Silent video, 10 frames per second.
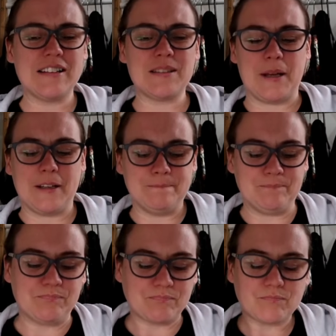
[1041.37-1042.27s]
bless me
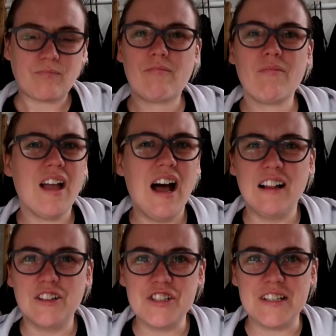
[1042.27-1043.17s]

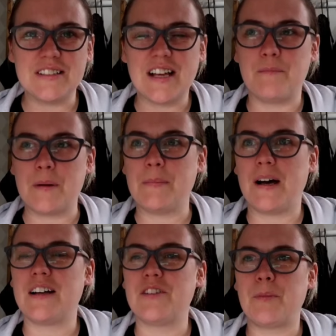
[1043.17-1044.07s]
allergies have been
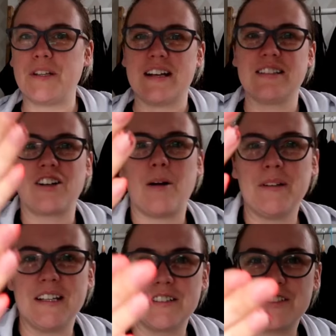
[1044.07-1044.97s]
bad but yes i've got
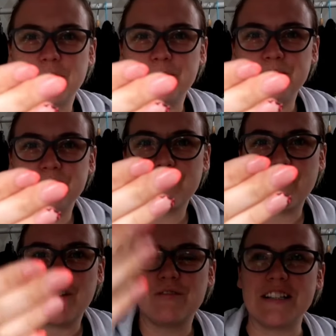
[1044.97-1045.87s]
my nails done
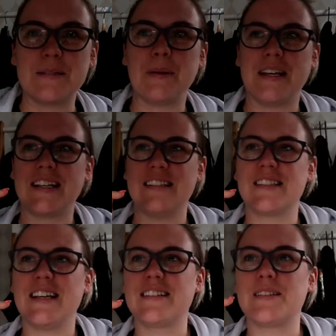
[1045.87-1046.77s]
reason being
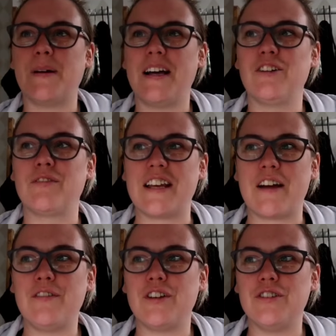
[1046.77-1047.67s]
is it's my lovely
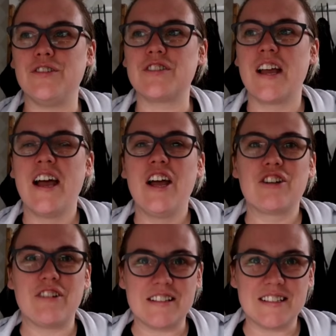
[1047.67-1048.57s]
nephew's
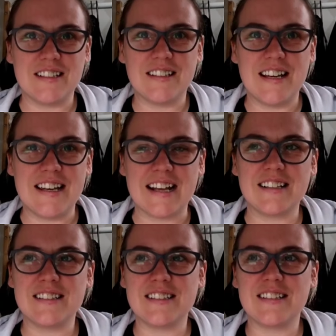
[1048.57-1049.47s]
christening
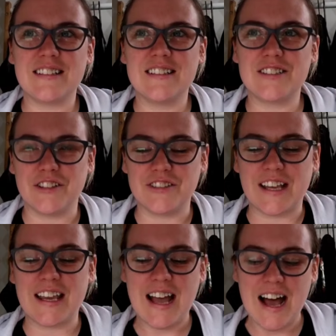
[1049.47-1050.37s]
next
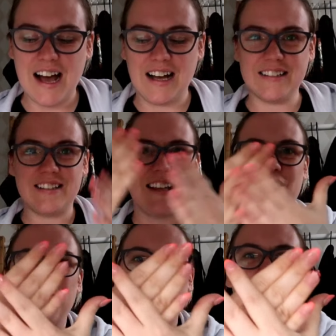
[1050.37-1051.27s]
Sunday and they
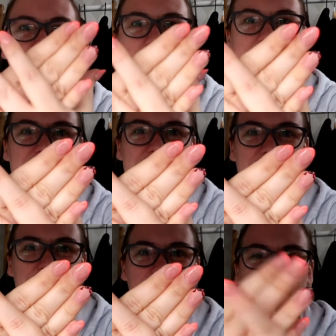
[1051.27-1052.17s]
go with the dress
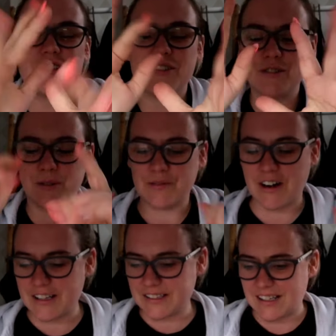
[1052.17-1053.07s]
that I got so I'm
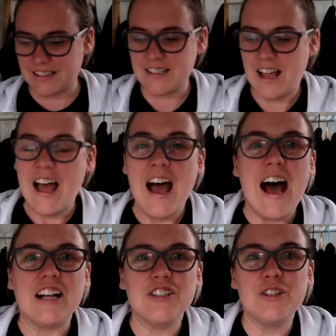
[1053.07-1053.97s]
very excited
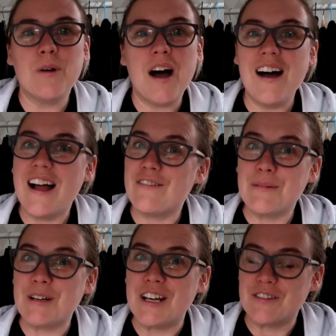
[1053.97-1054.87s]
and you know what
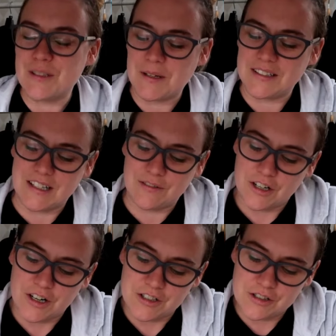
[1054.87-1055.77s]
everybody loves a bit of
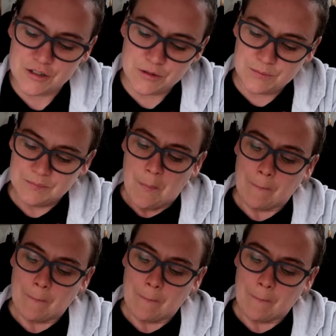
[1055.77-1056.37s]
self-care so